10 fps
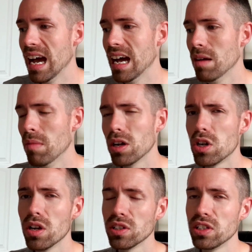I
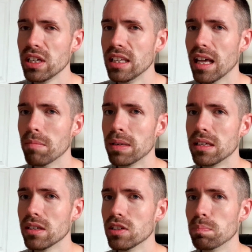can't see that,
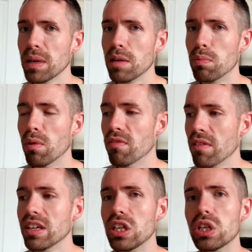because people are
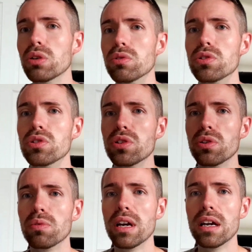very used
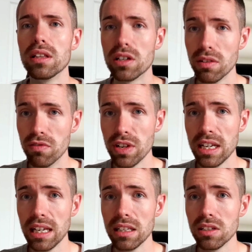to the
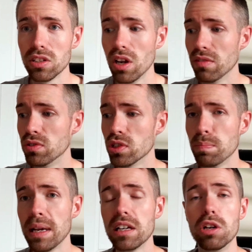convenience of just
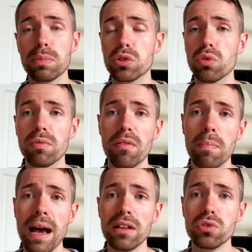picking up a tool with a
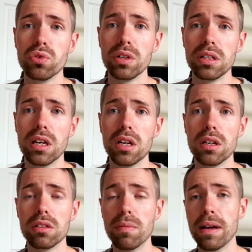battery.
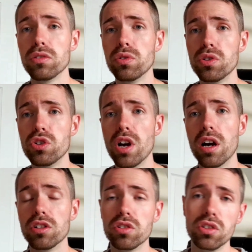The battery is
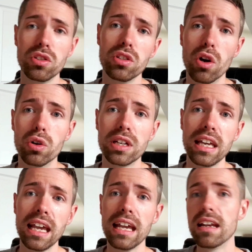charged, hook
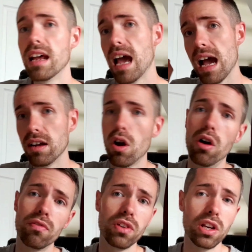it in, and
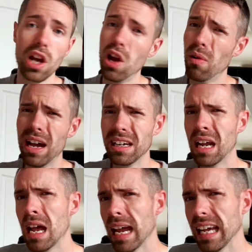off you go. And
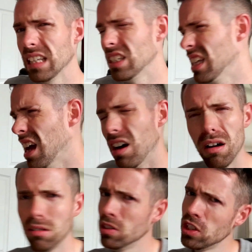it
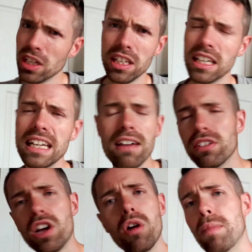honestly, you'd
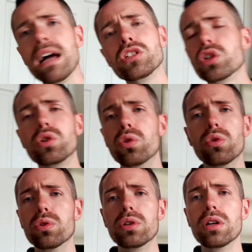never go back to
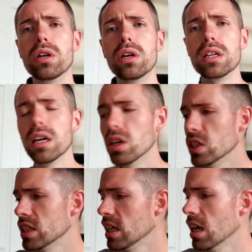cord.
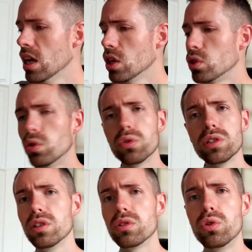Honestly,
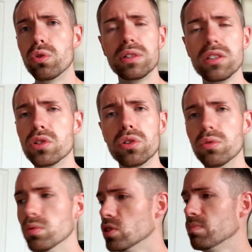corded
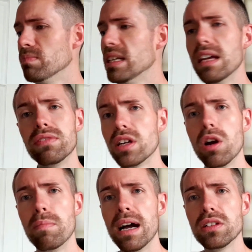tools, you never
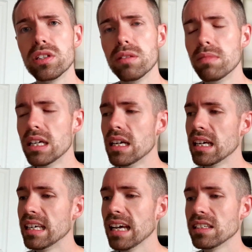go back to them.
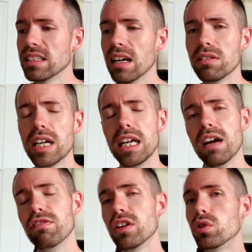Yes, okay,
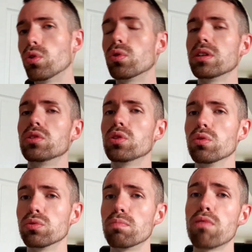I think corded
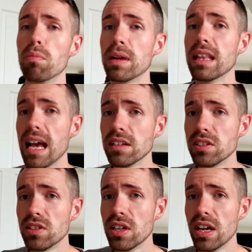tools will probably
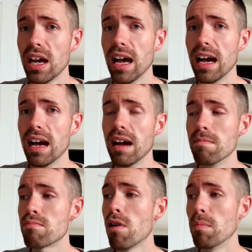last
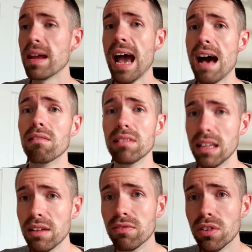and probably
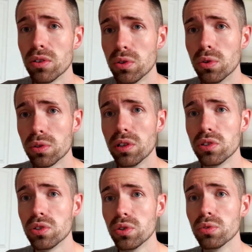outlive
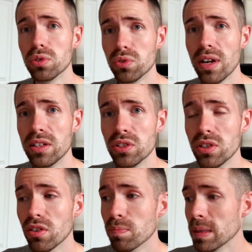cordless tools, strange
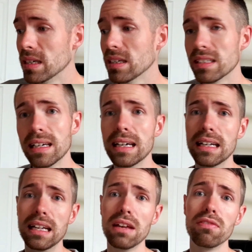enough, because
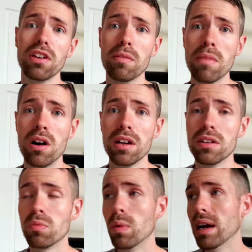lithium
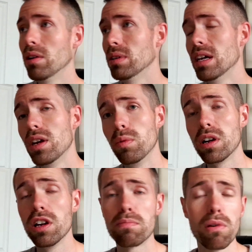ion, well, we're
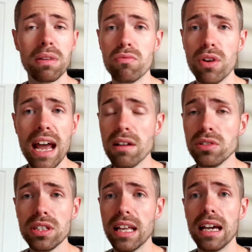going to probably run
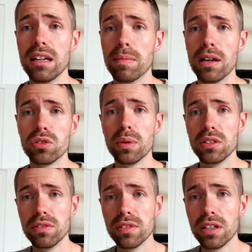out of that in about
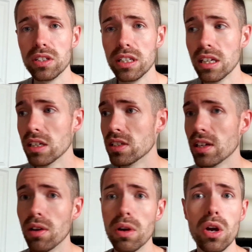20-30 years.
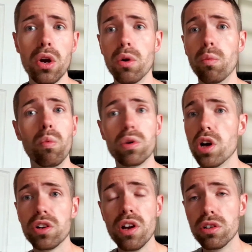So
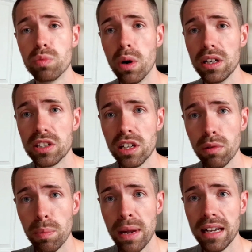God knows what is going to
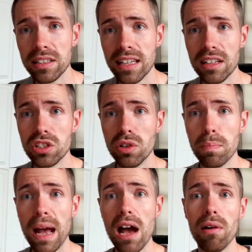replace that to
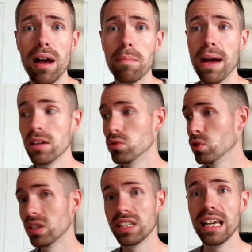power our
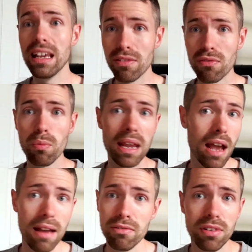batteries if we
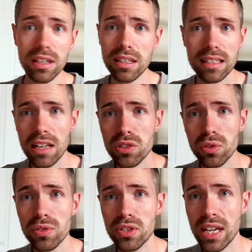have that
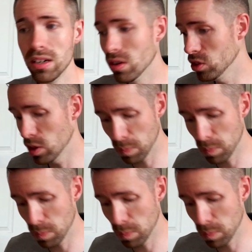sort of technology.